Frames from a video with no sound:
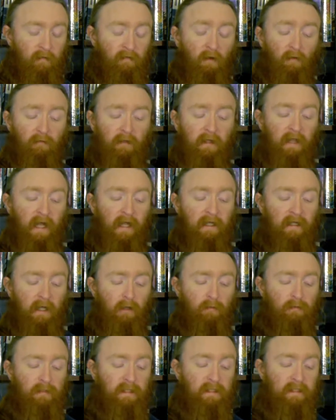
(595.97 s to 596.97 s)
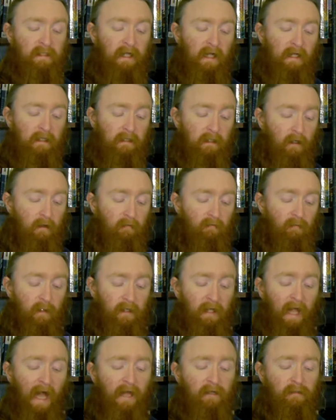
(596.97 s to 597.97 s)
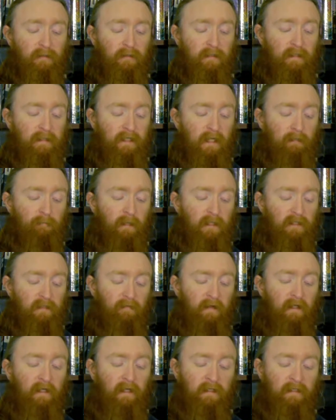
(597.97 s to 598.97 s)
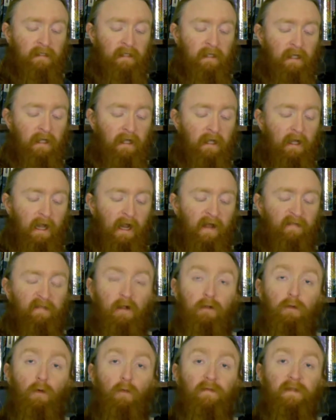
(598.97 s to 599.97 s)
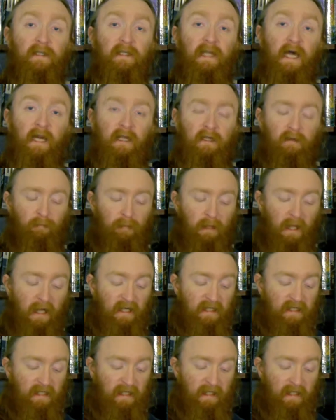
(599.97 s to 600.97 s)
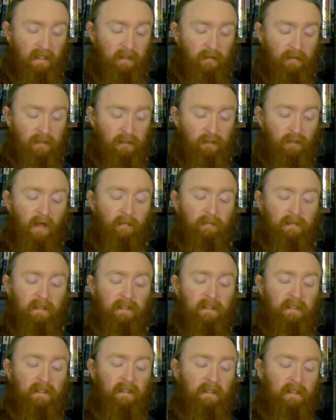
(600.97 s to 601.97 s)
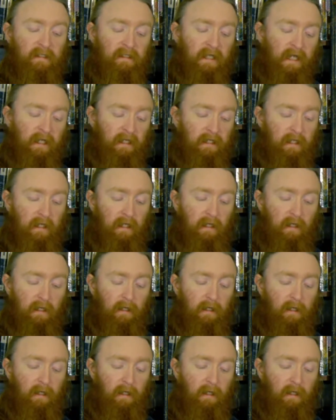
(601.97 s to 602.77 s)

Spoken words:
The only light now was inside, from the candles in the dead man's fingers, and the glow-in-the-dark blind eels trapped in the ceiling tank.